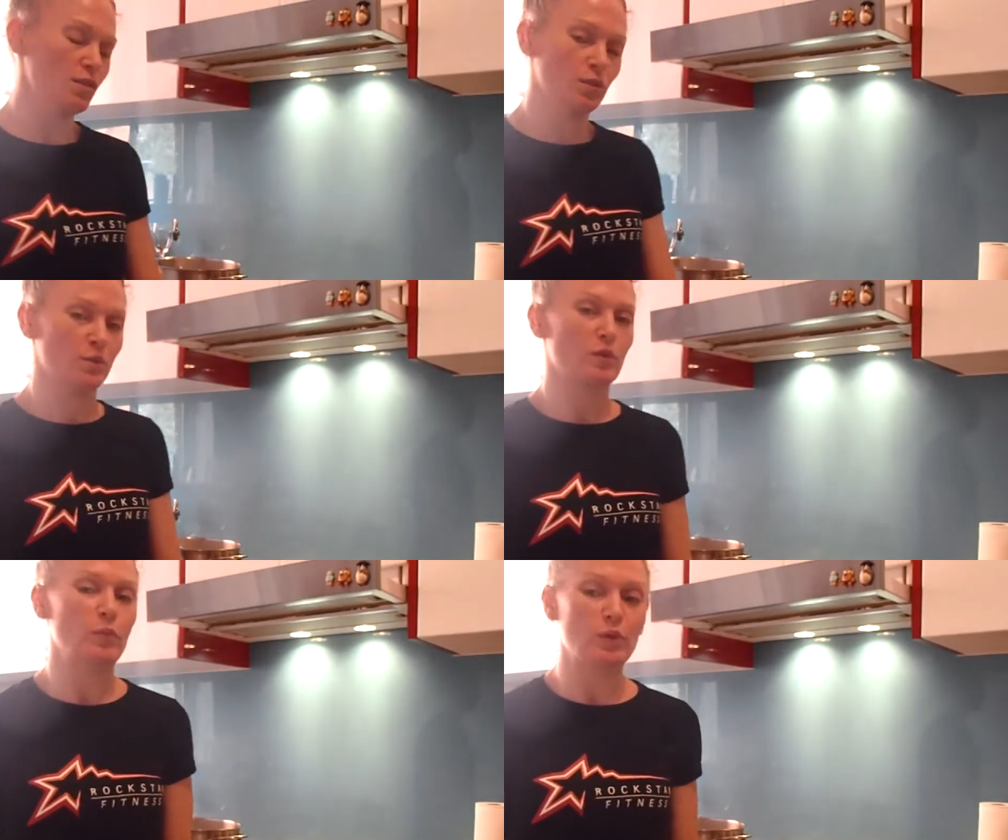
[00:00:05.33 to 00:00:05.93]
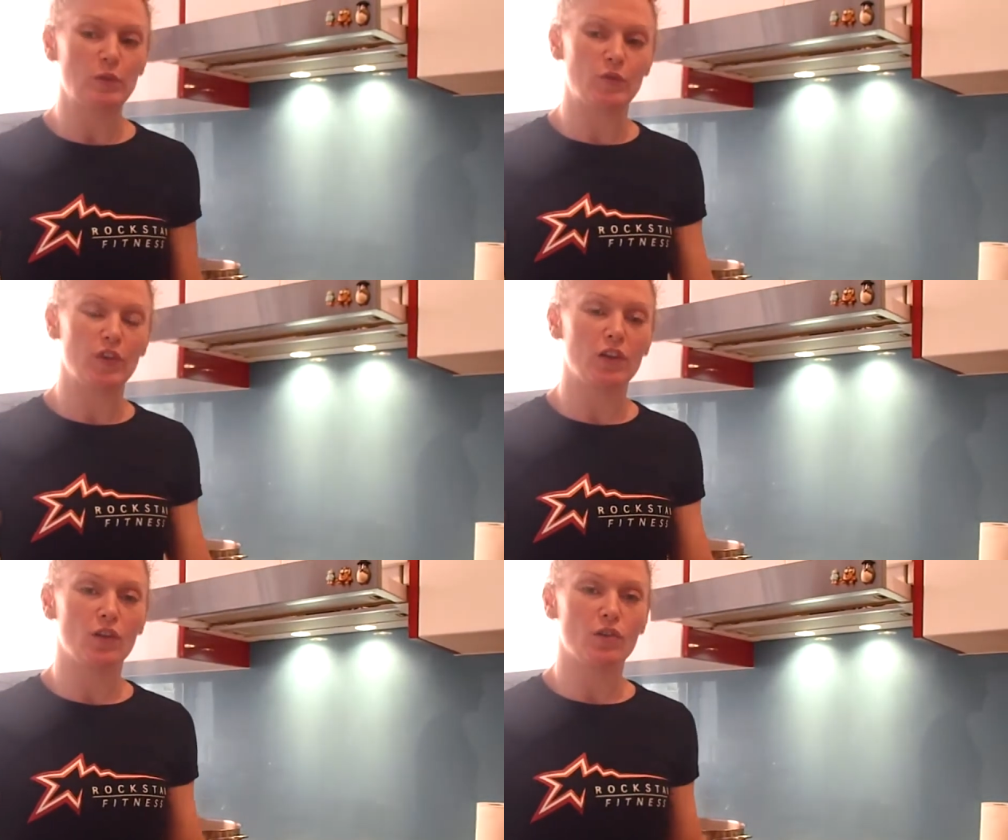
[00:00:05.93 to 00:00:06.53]
do a response
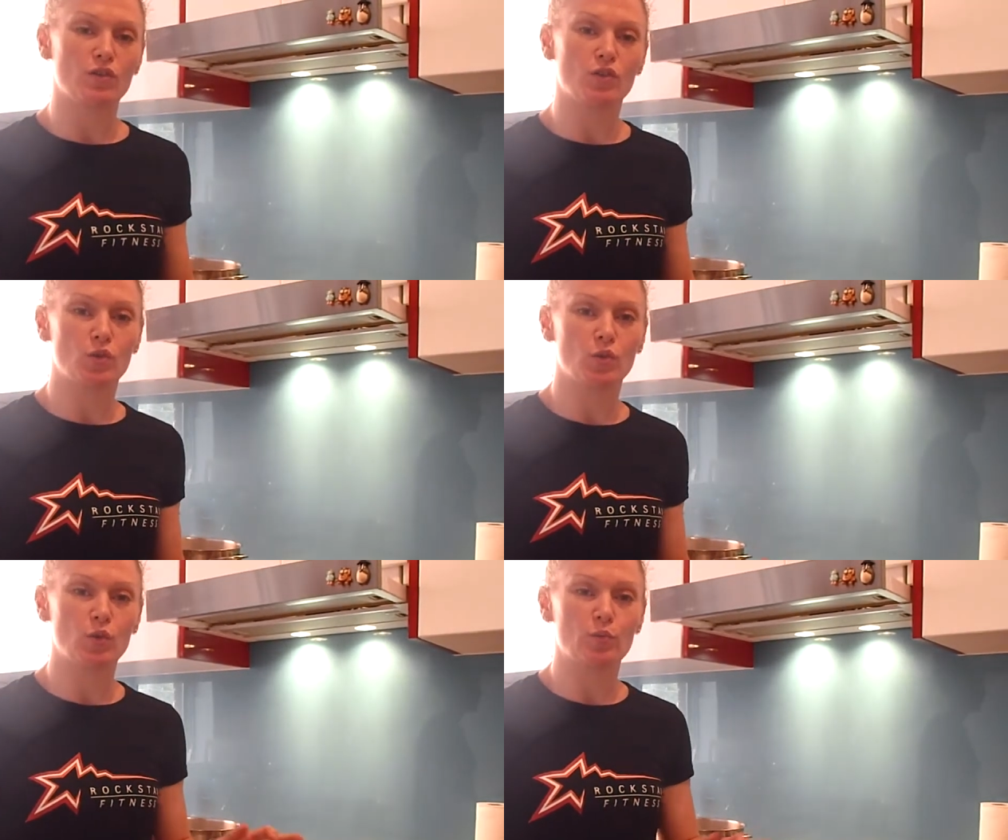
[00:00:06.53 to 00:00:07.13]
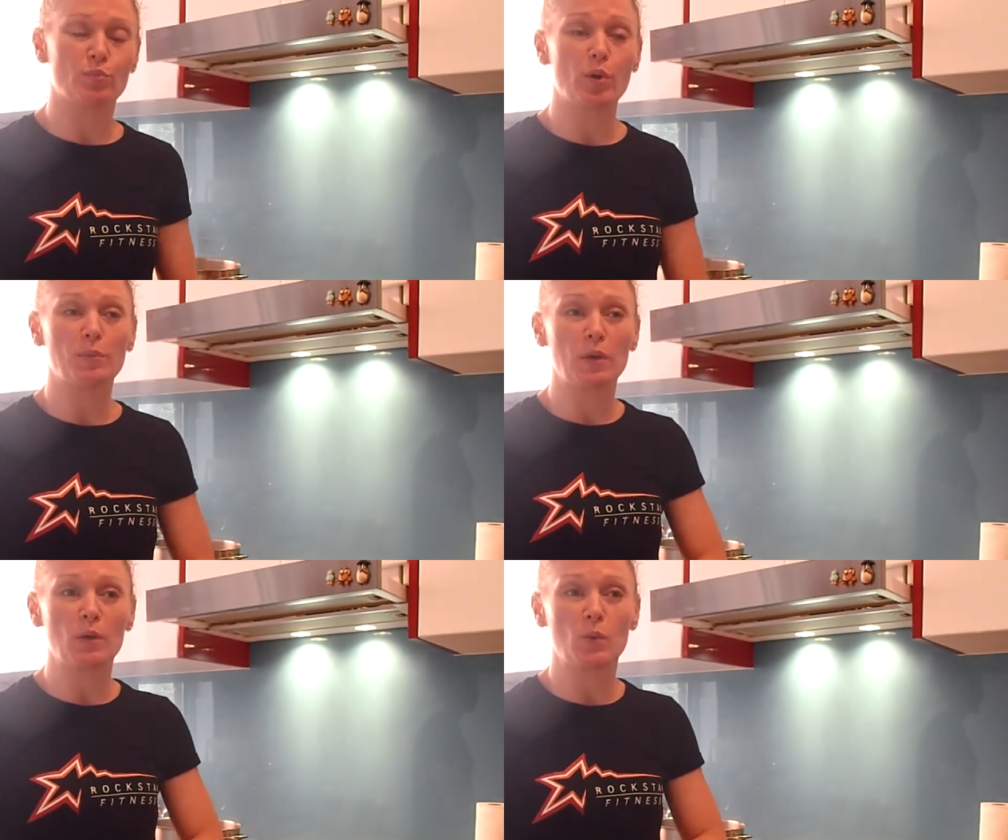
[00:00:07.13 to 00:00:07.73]
video to
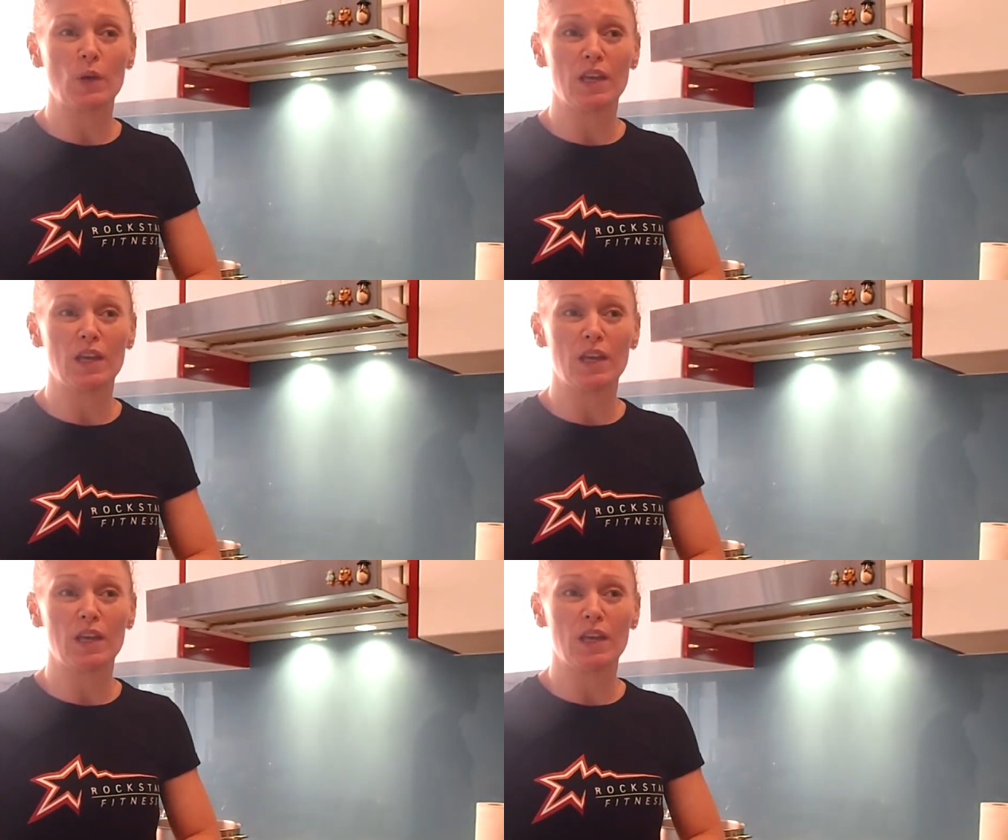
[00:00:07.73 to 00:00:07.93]
prepping